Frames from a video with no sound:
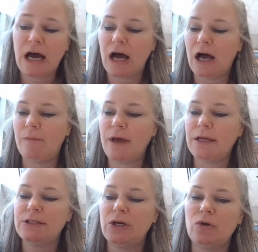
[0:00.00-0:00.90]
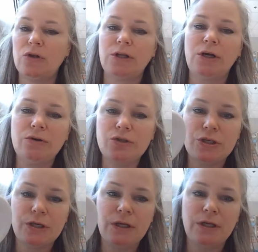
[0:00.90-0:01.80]
And so the
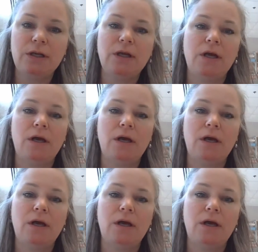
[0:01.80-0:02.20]
lotion